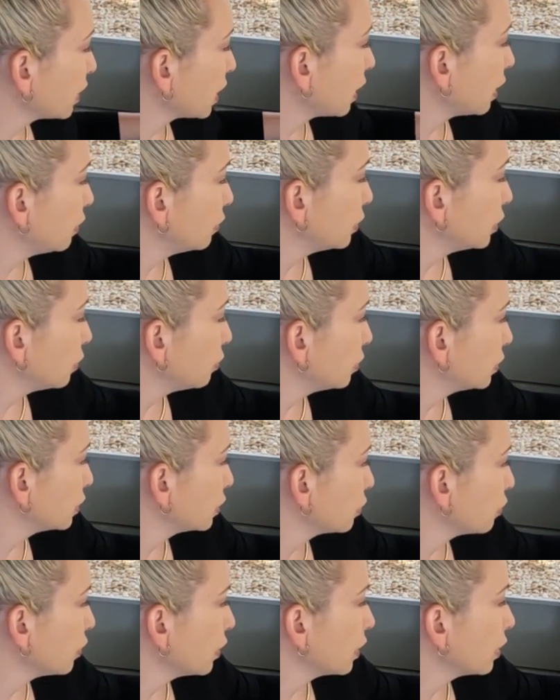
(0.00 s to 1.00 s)
I don't know
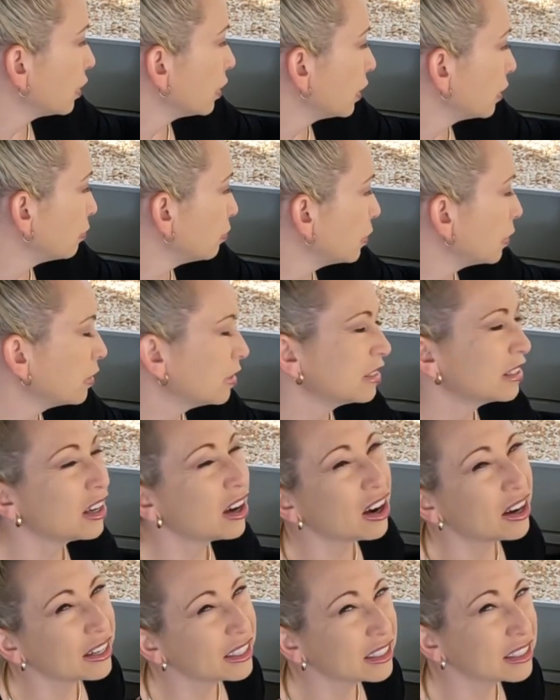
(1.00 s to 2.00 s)
what's going on, but
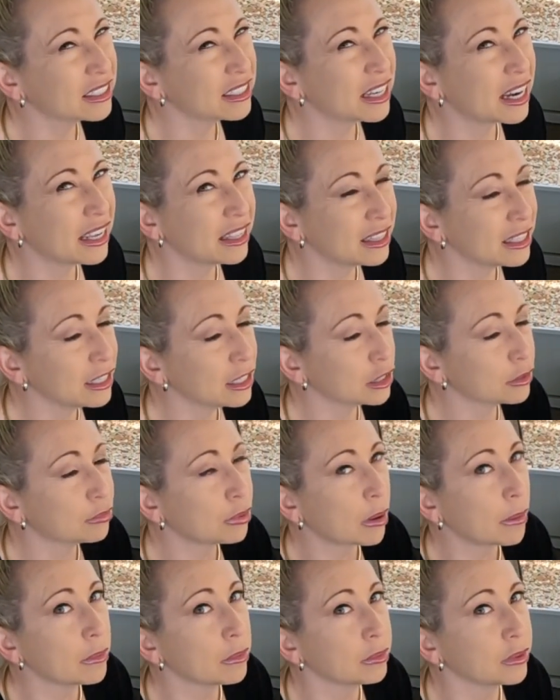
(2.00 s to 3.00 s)
honestly I think it's
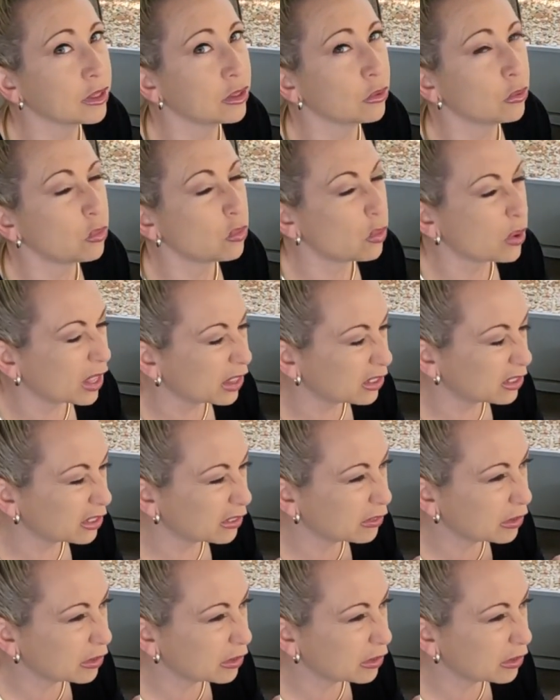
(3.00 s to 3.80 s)
probably the weather,